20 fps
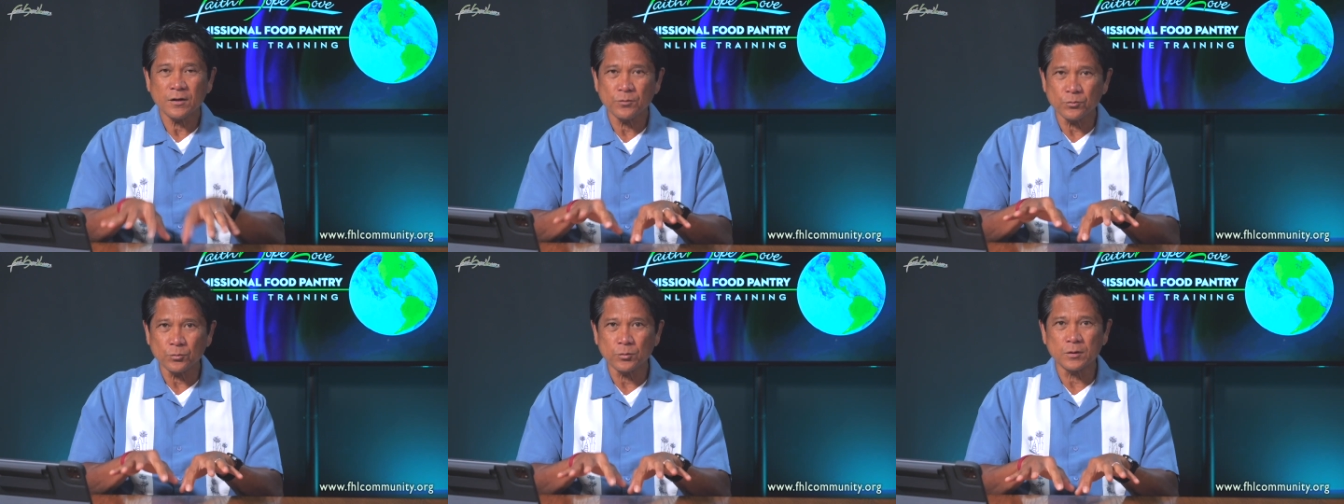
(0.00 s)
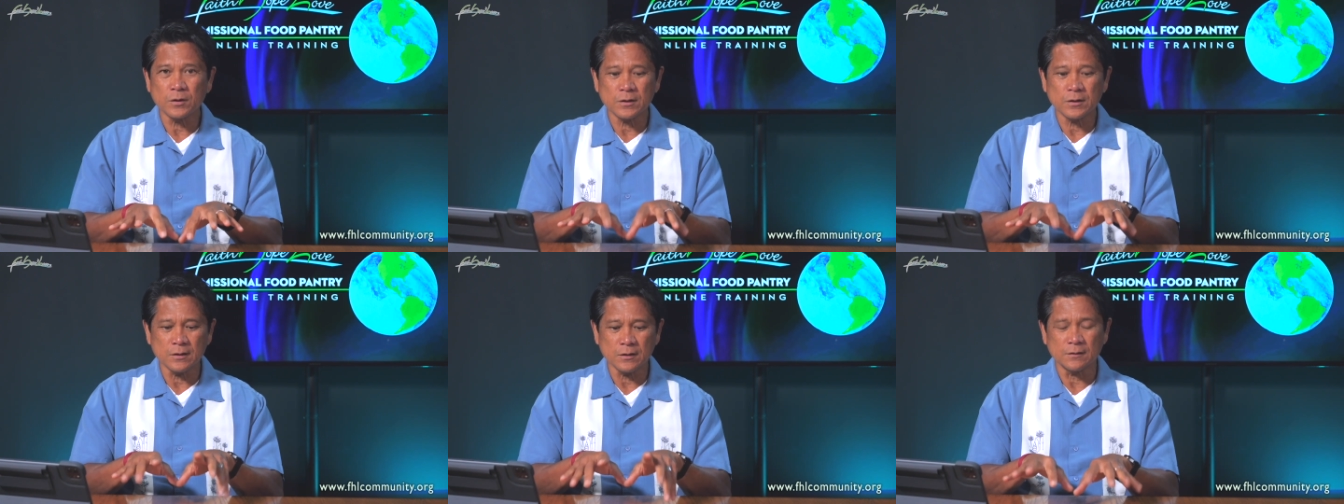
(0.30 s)
and
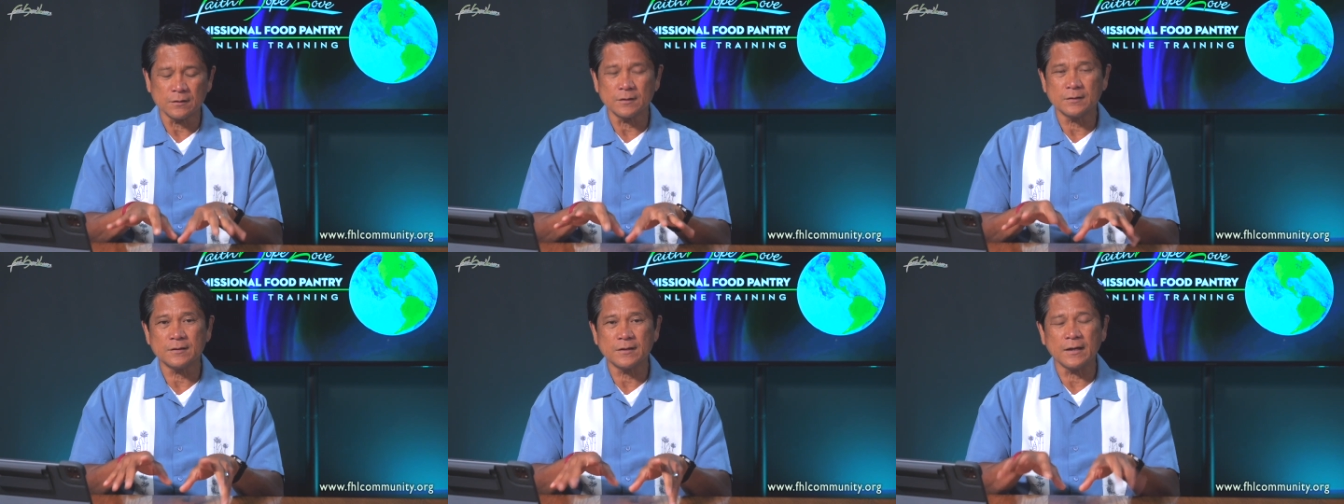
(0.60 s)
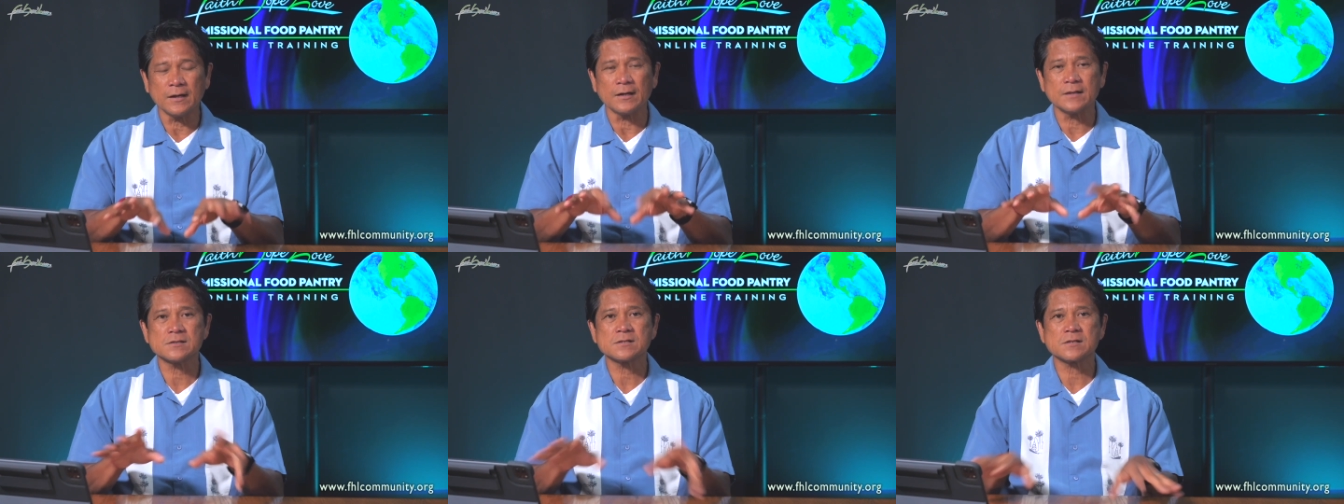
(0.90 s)
working on a
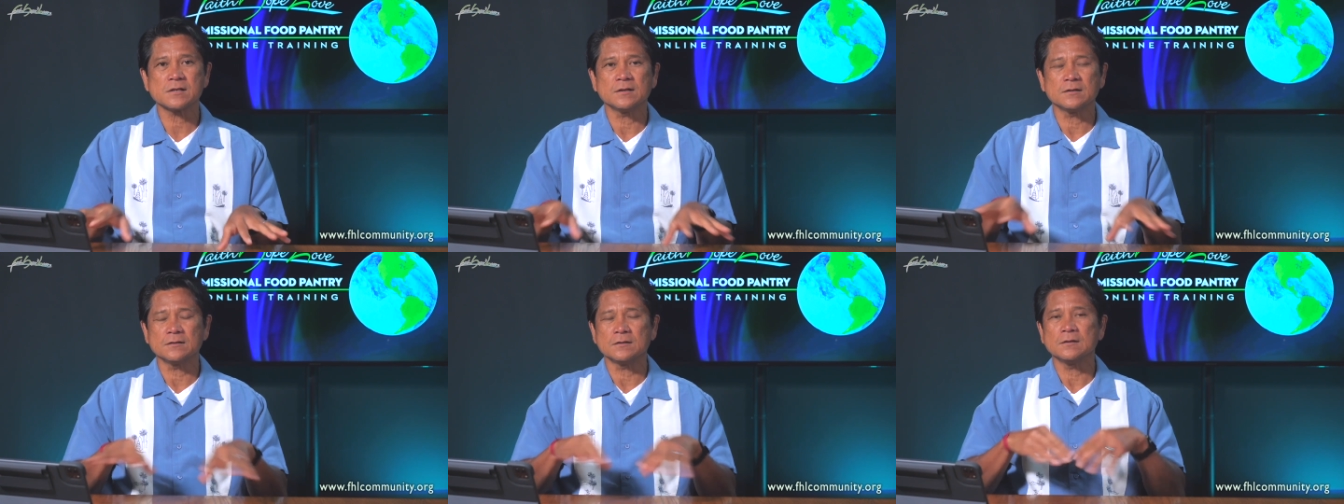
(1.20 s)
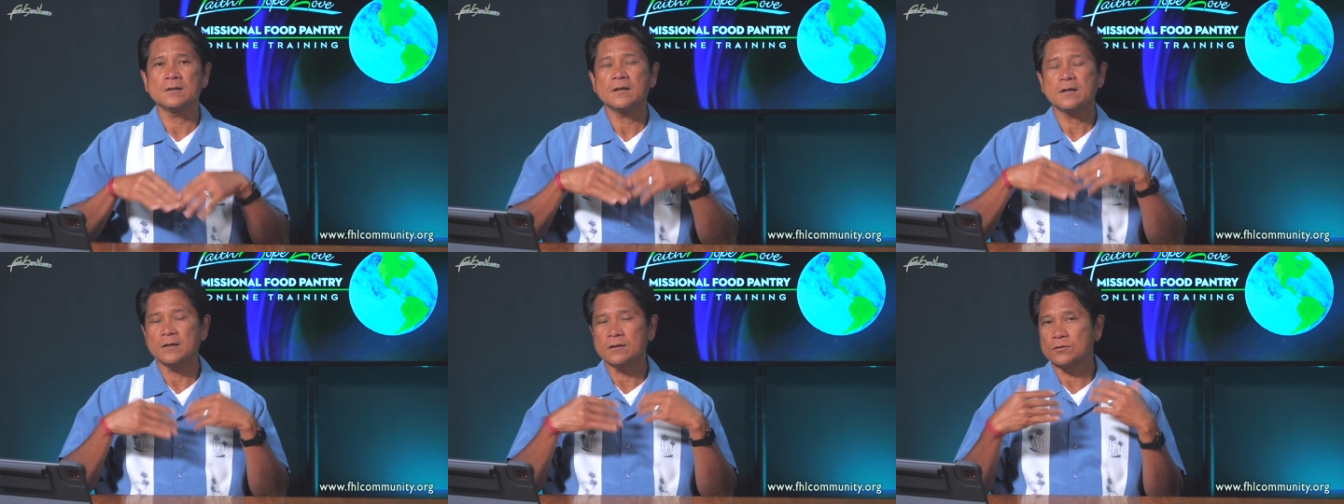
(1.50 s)
desk
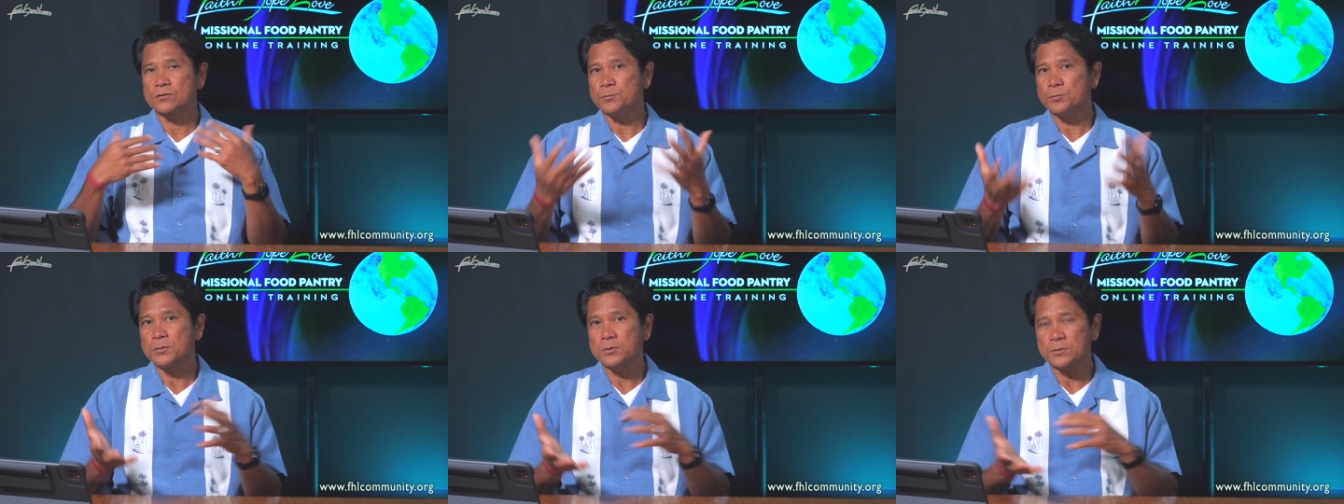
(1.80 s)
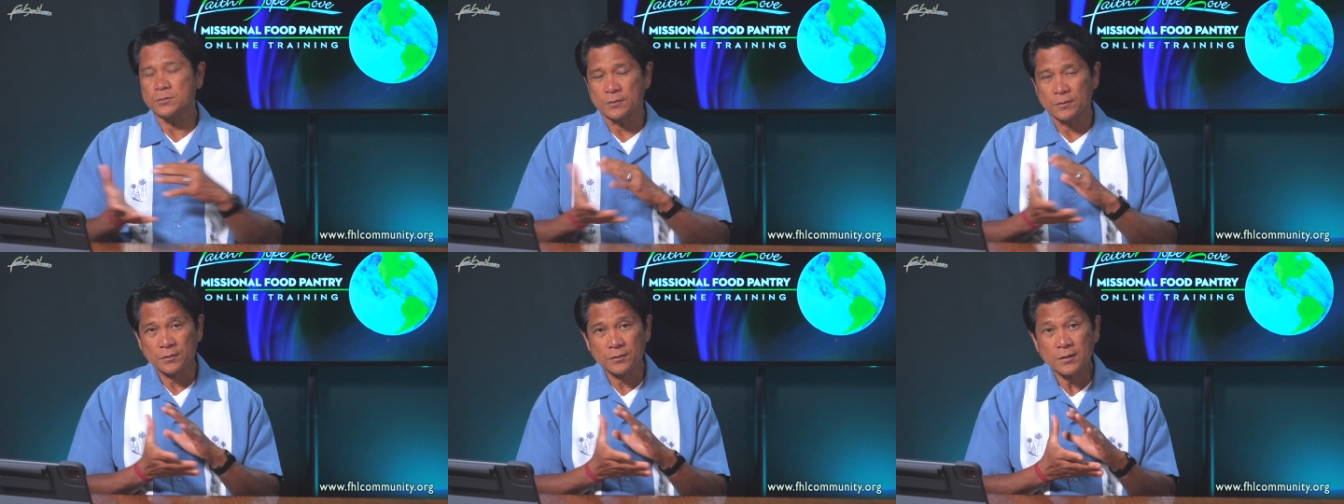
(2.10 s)
and
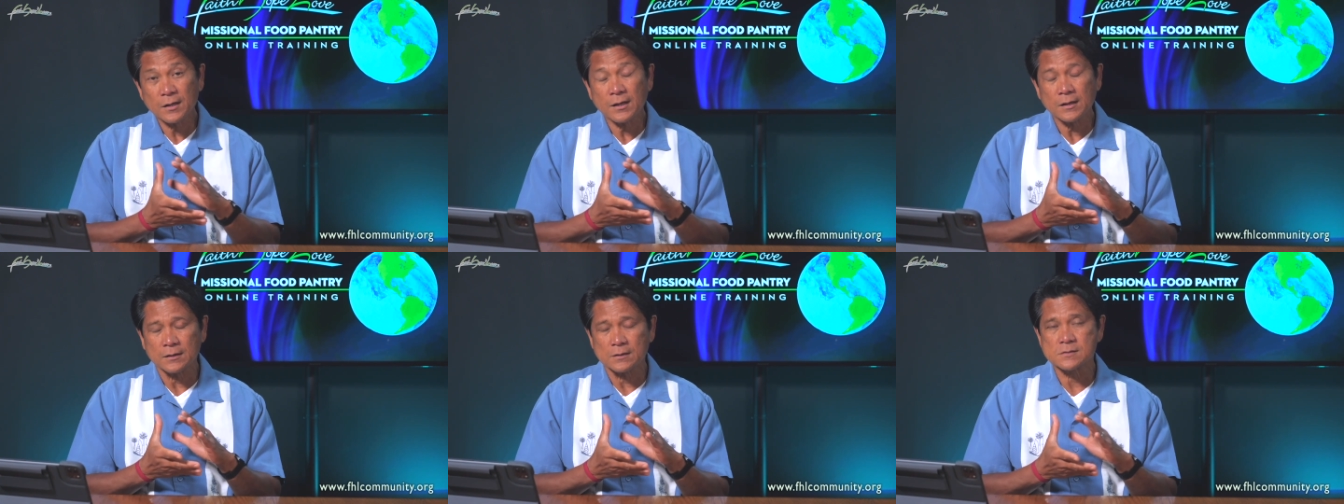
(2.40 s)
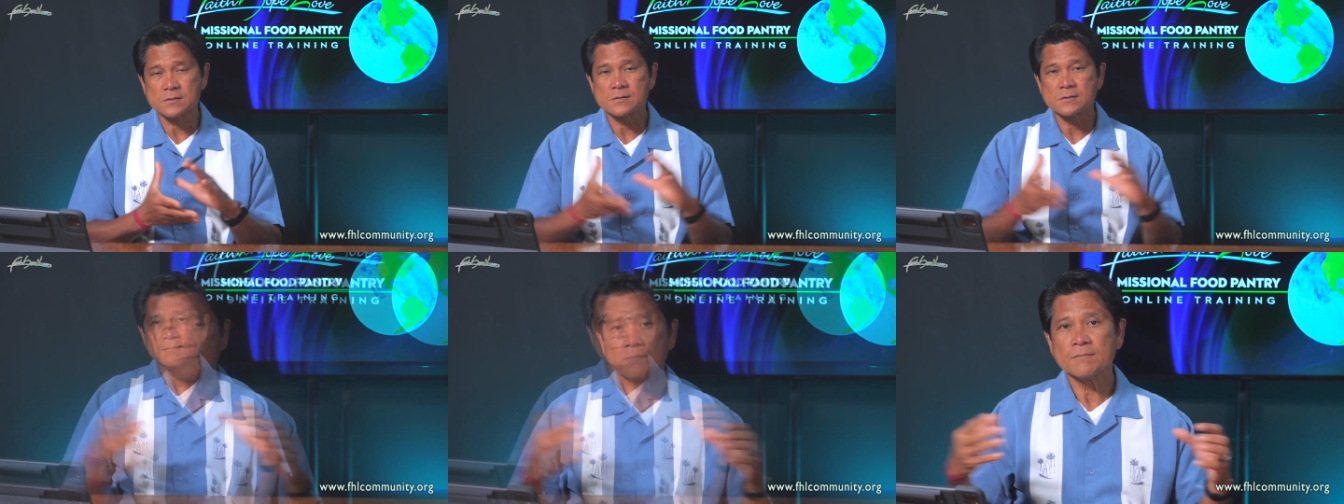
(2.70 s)
computer
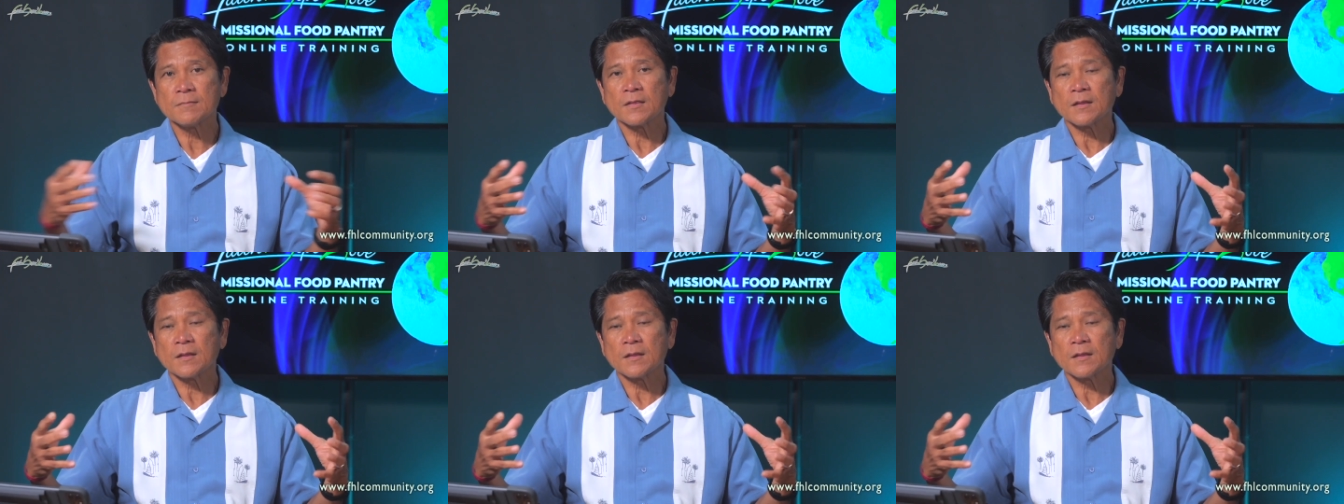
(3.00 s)
things.